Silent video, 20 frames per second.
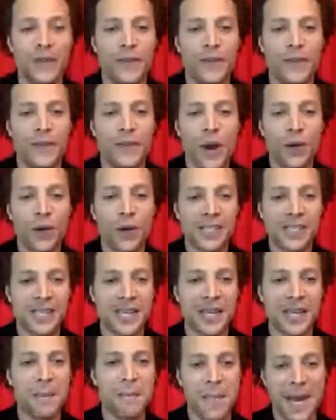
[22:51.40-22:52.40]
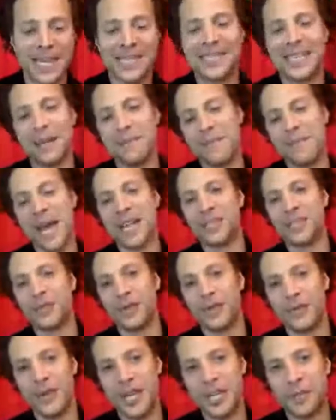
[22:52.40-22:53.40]
for the Artist Mindset
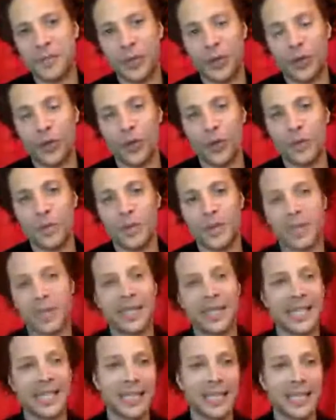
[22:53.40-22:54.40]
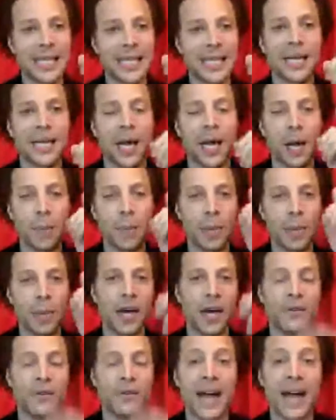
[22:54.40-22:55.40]
Mastery Facebook group? Click the link
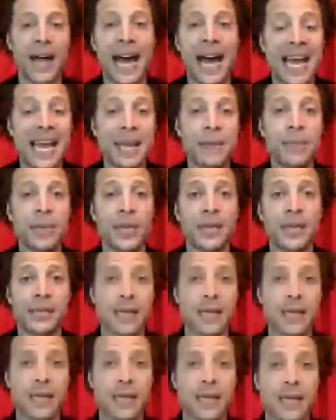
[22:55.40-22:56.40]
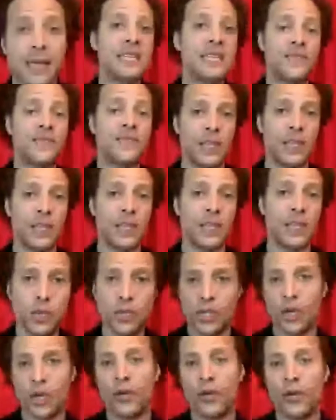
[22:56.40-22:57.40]
above. Because I believe in you
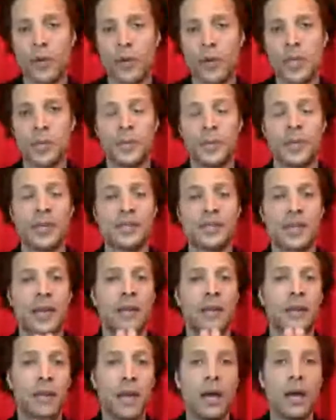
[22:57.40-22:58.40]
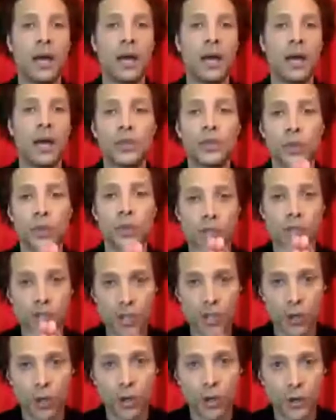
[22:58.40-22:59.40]
so very much, because I love to
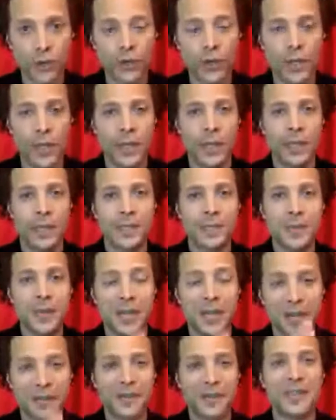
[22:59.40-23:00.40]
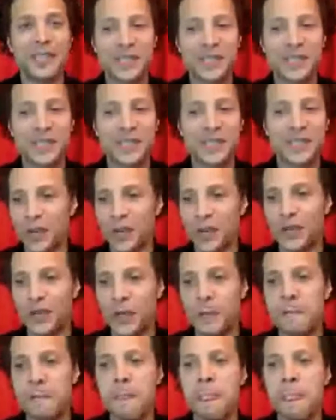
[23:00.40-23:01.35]
serve, speaking of things that serve you,